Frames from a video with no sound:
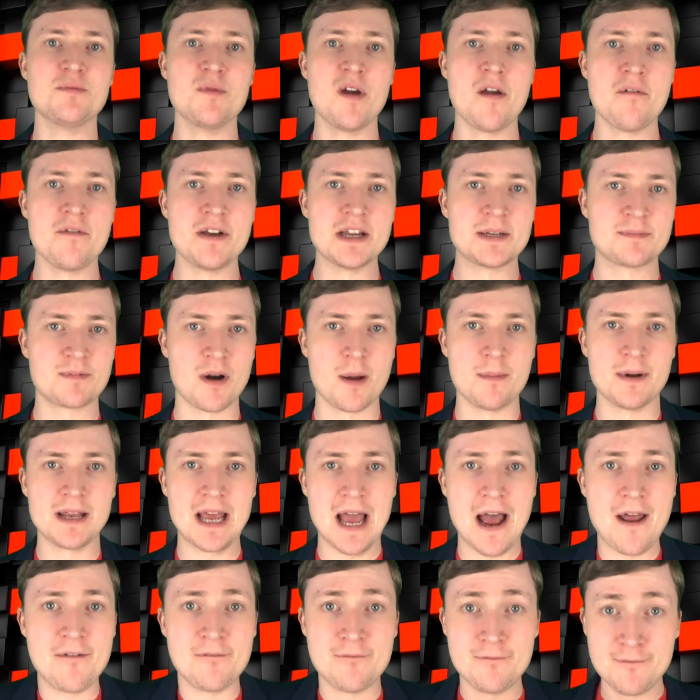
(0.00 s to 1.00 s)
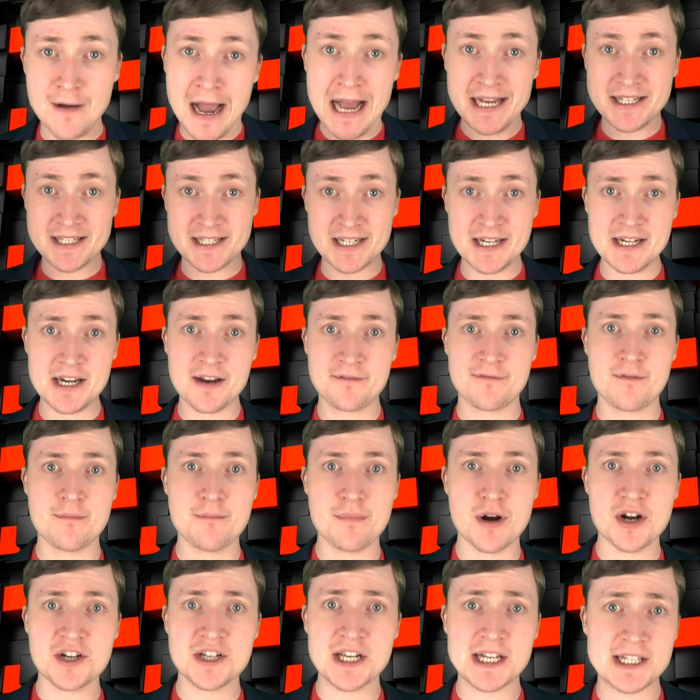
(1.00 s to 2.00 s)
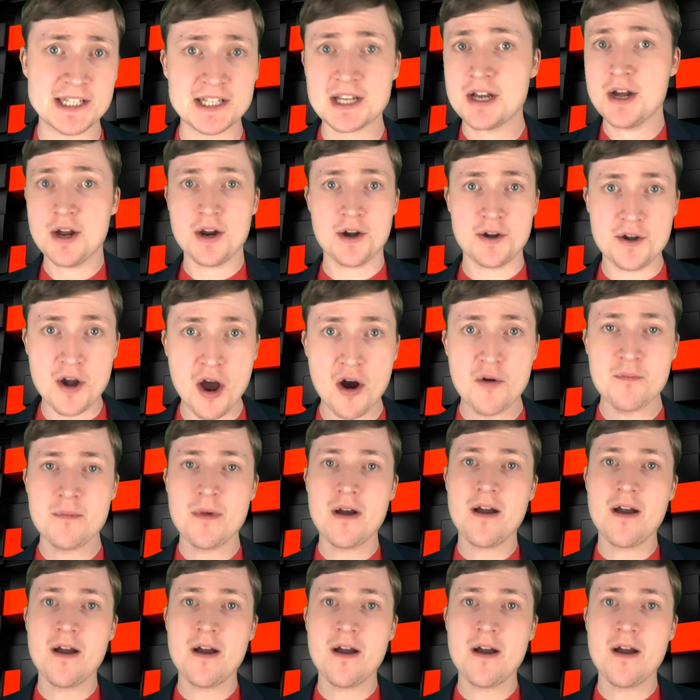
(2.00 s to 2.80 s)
movies probably had vastly different budgets. Nope.